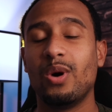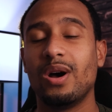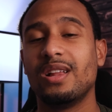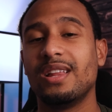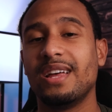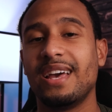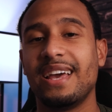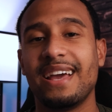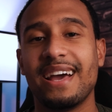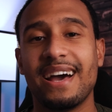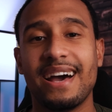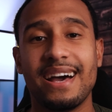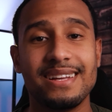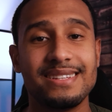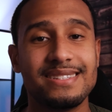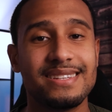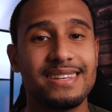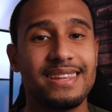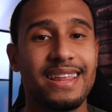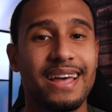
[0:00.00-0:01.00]
Well,
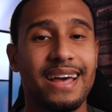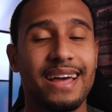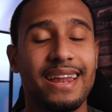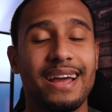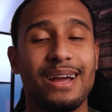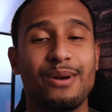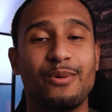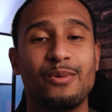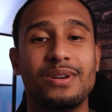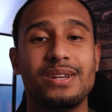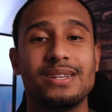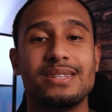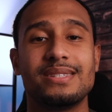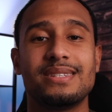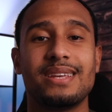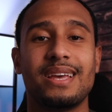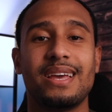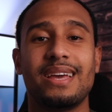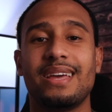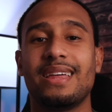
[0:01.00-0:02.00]
AI, to that, I want to
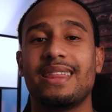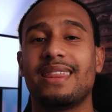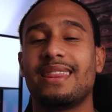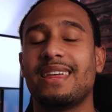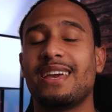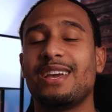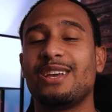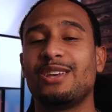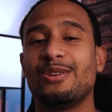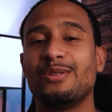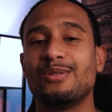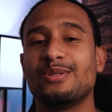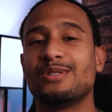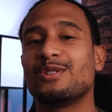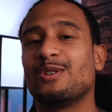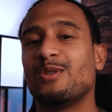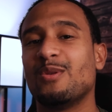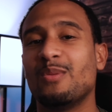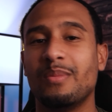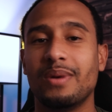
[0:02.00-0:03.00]
say thank you
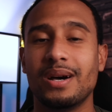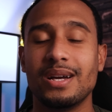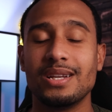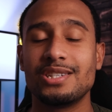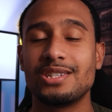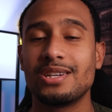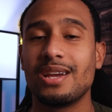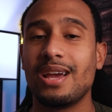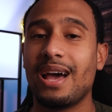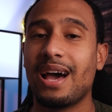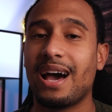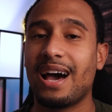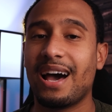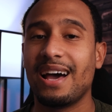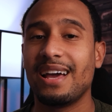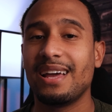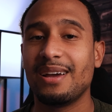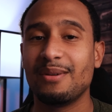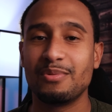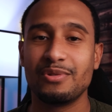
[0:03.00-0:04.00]
so much.
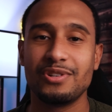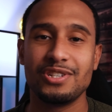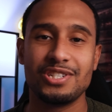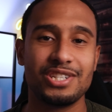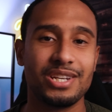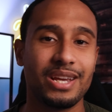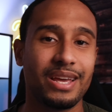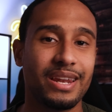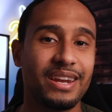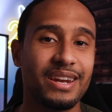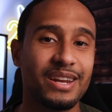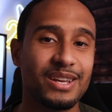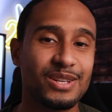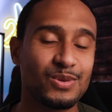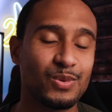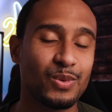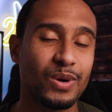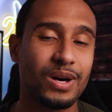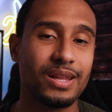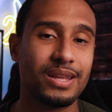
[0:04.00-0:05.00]
I appreciate it
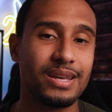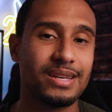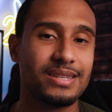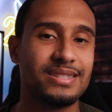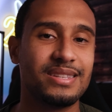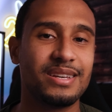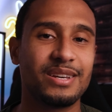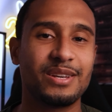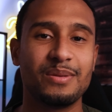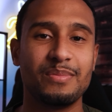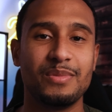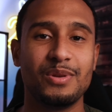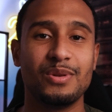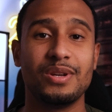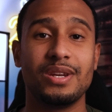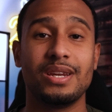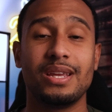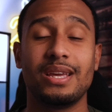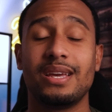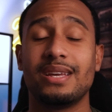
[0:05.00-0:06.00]
as well as the
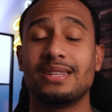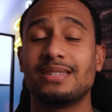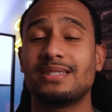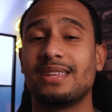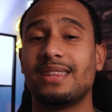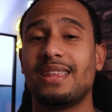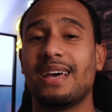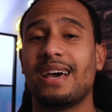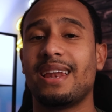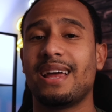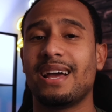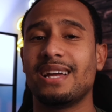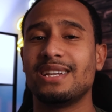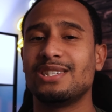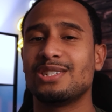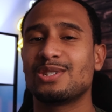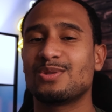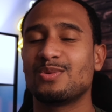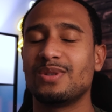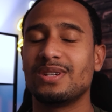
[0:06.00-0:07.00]
community. And to that, I
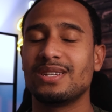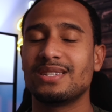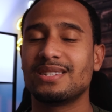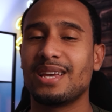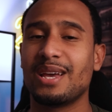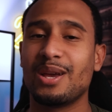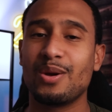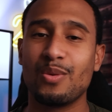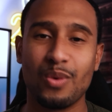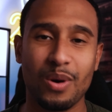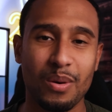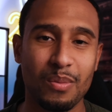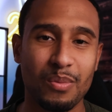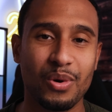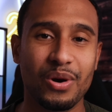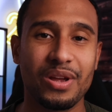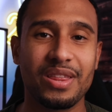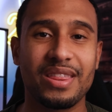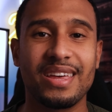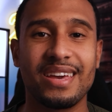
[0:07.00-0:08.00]
just want to say one
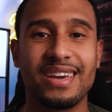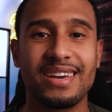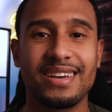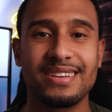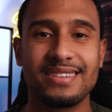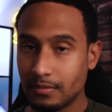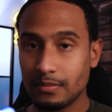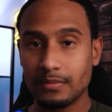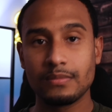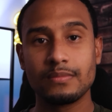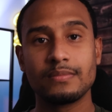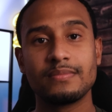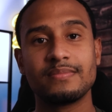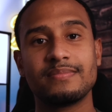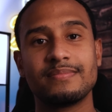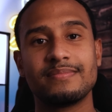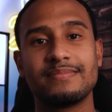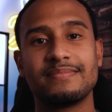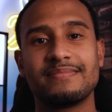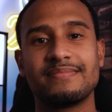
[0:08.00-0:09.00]
more thing. Je
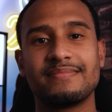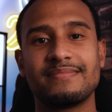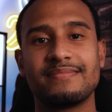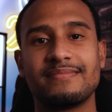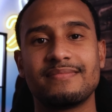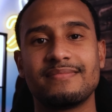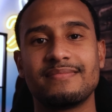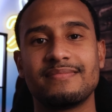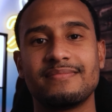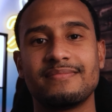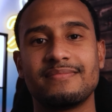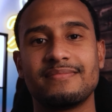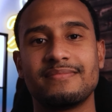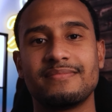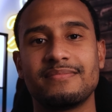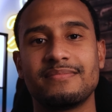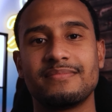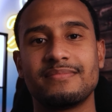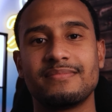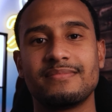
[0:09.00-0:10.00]
vous remercie,
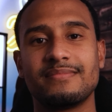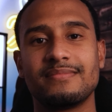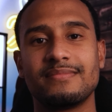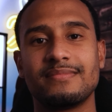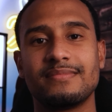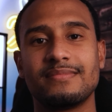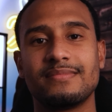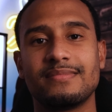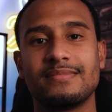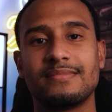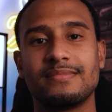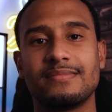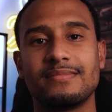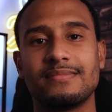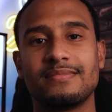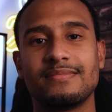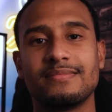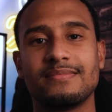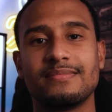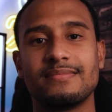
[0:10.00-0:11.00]
votre aide, et
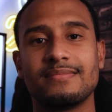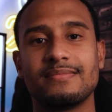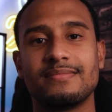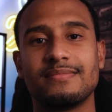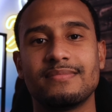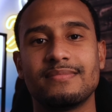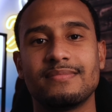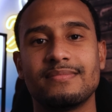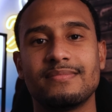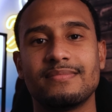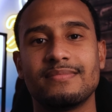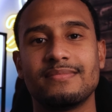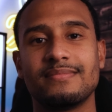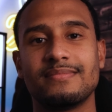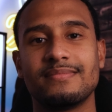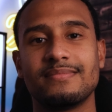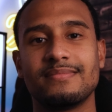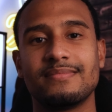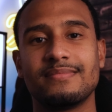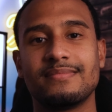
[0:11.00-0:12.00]
la communauté
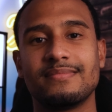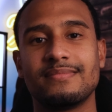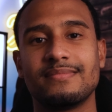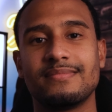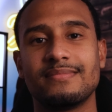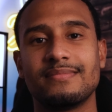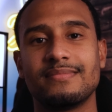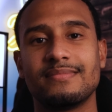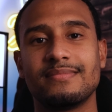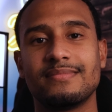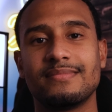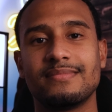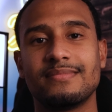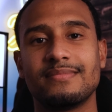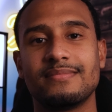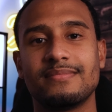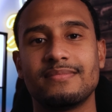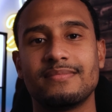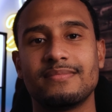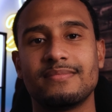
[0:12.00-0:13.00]
vous remercie aussi.